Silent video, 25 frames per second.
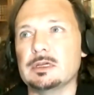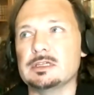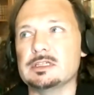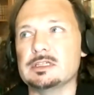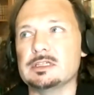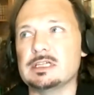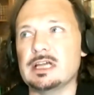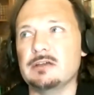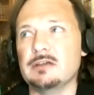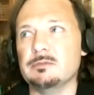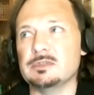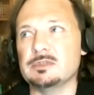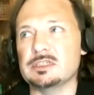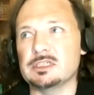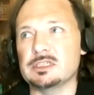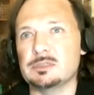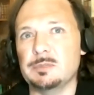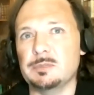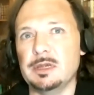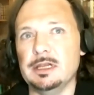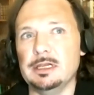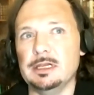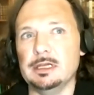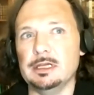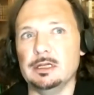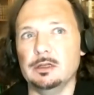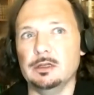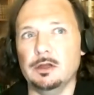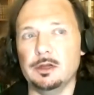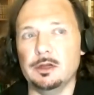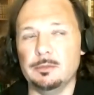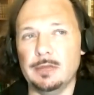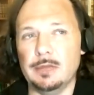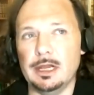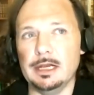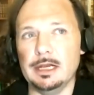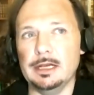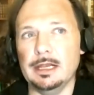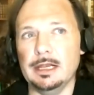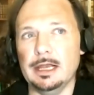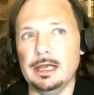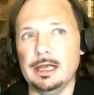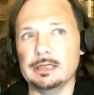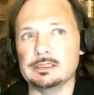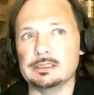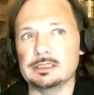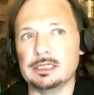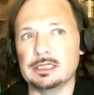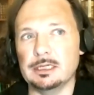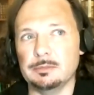governments are spending a lot of money now
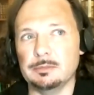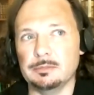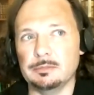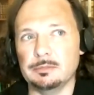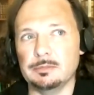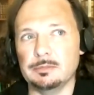to keep